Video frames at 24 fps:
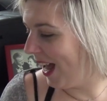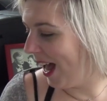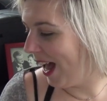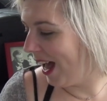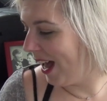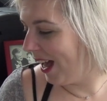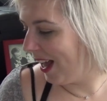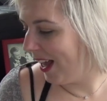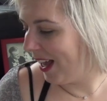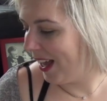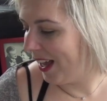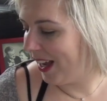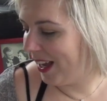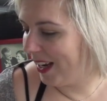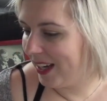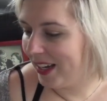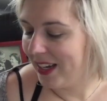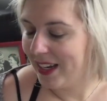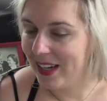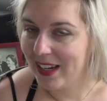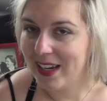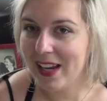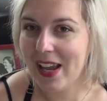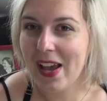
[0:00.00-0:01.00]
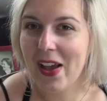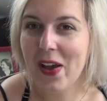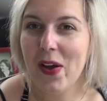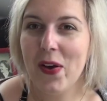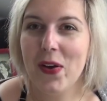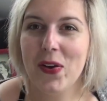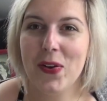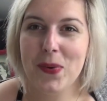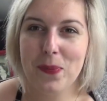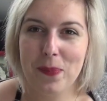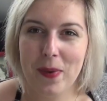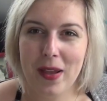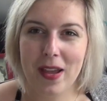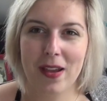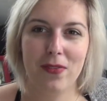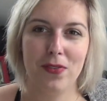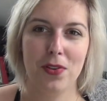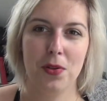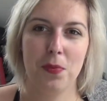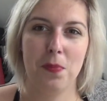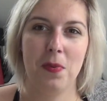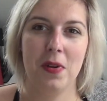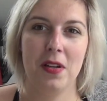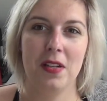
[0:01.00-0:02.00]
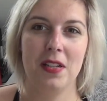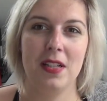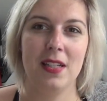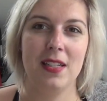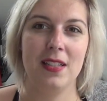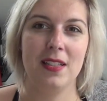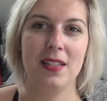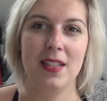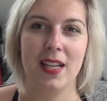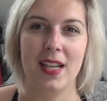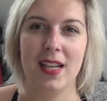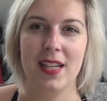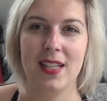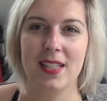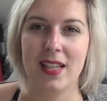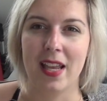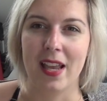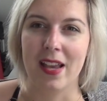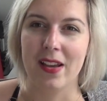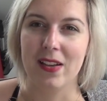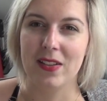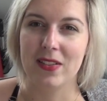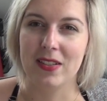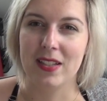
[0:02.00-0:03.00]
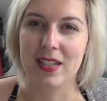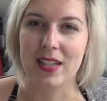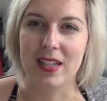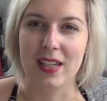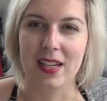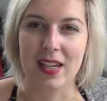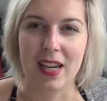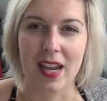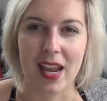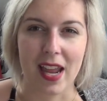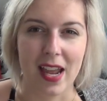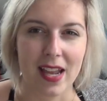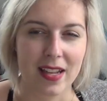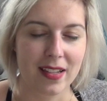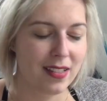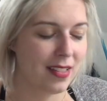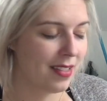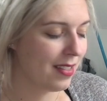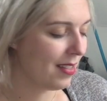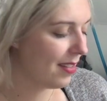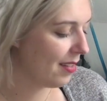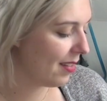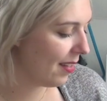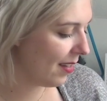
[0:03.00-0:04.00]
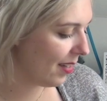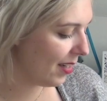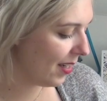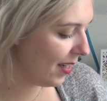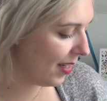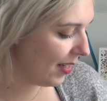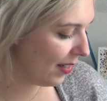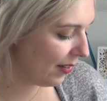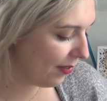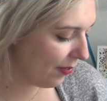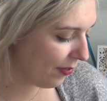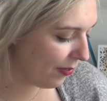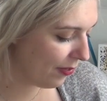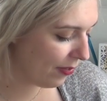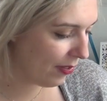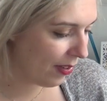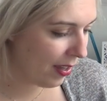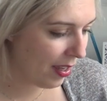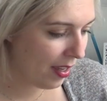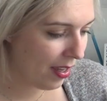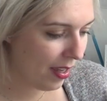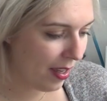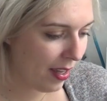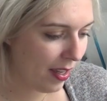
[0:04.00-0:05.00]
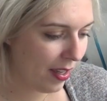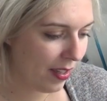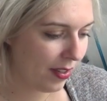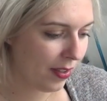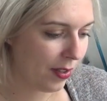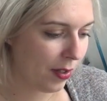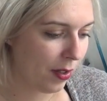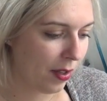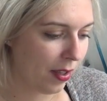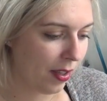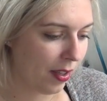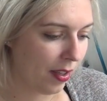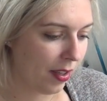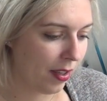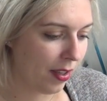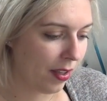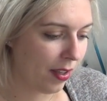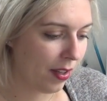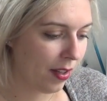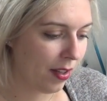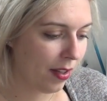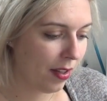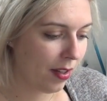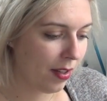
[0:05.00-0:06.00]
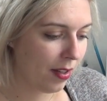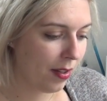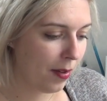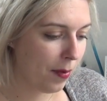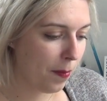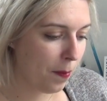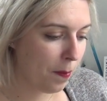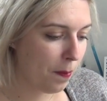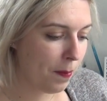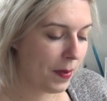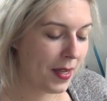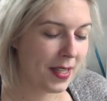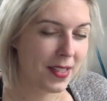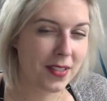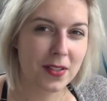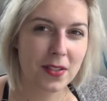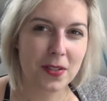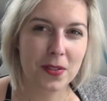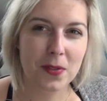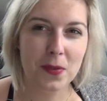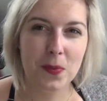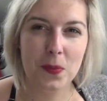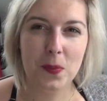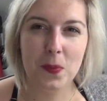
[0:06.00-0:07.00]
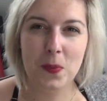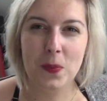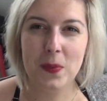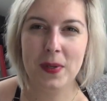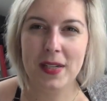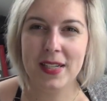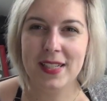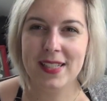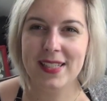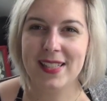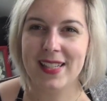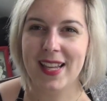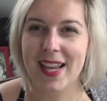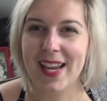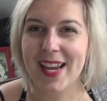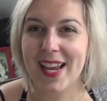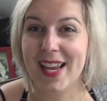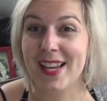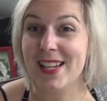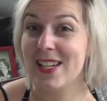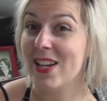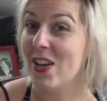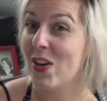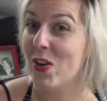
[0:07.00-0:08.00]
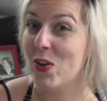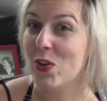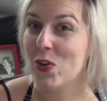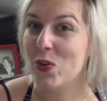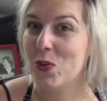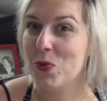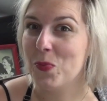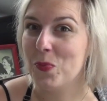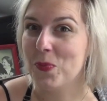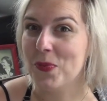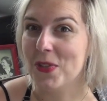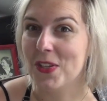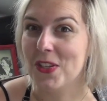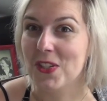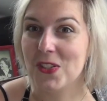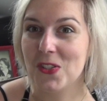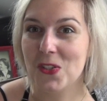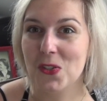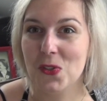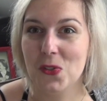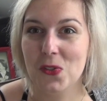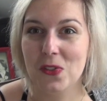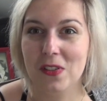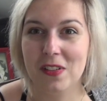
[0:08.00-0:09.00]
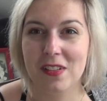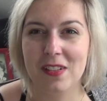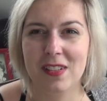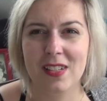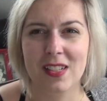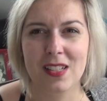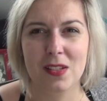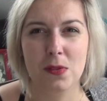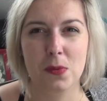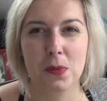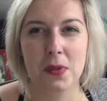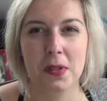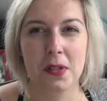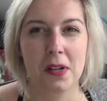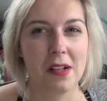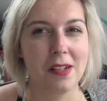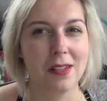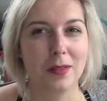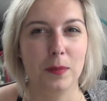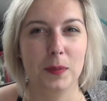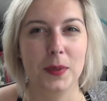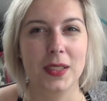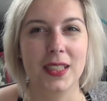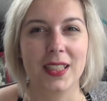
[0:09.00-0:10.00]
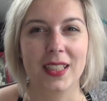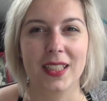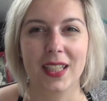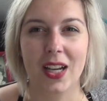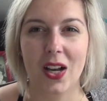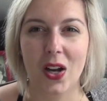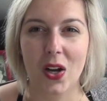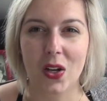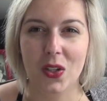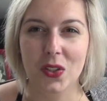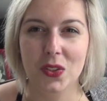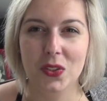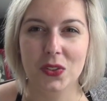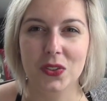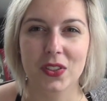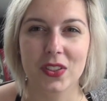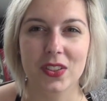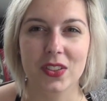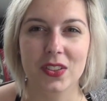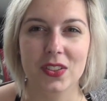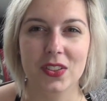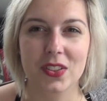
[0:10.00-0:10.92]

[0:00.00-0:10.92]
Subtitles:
I hope everybody stays healthy and safe. The better we stay at home, the sooner this will all be over.